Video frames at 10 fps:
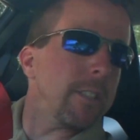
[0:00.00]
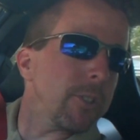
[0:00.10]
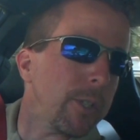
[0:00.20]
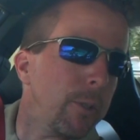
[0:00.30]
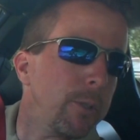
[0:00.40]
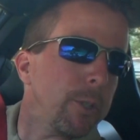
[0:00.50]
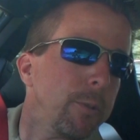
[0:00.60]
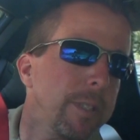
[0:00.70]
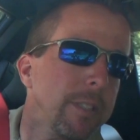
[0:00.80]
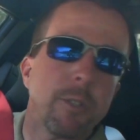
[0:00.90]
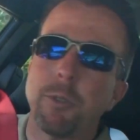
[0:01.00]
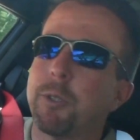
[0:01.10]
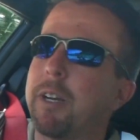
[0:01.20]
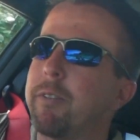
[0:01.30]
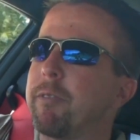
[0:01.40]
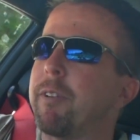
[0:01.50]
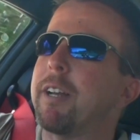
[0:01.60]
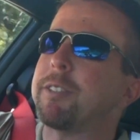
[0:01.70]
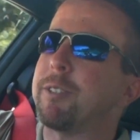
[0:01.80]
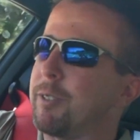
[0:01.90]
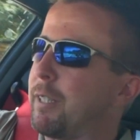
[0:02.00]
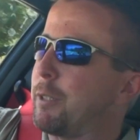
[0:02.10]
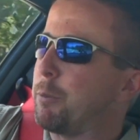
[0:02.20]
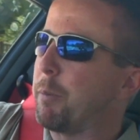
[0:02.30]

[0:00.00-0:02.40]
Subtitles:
does goad you into driving faster than you